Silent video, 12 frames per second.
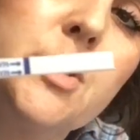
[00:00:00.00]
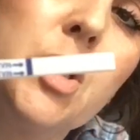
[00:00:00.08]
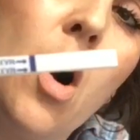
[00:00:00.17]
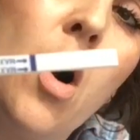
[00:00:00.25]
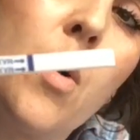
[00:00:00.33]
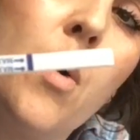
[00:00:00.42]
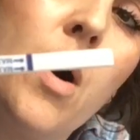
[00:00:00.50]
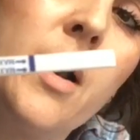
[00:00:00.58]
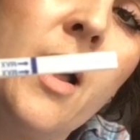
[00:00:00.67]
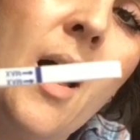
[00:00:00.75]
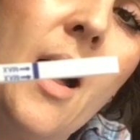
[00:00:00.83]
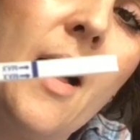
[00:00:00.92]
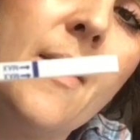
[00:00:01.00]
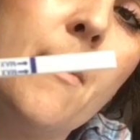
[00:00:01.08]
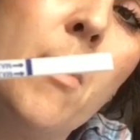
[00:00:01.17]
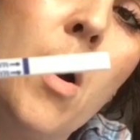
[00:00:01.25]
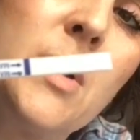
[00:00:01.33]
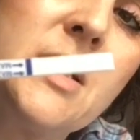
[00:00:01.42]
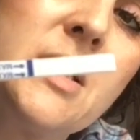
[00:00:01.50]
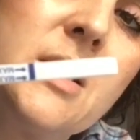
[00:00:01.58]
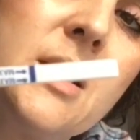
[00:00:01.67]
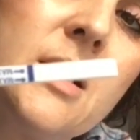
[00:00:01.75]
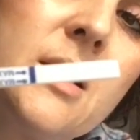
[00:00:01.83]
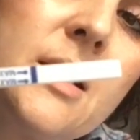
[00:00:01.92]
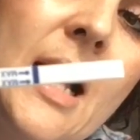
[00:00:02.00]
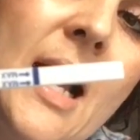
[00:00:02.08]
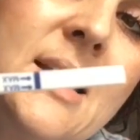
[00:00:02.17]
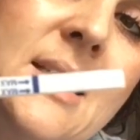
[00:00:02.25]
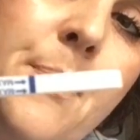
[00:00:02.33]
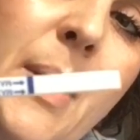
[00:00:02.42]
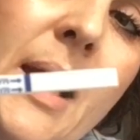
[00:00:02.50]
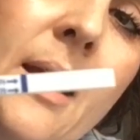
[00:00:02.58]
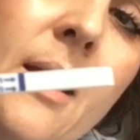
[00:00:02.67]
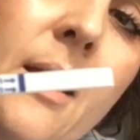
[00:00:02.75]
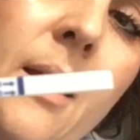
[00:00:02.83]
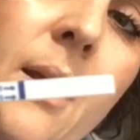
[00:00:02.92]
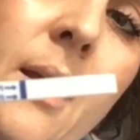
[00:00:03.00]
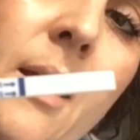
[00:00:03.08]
dark one and then my one's the candy pink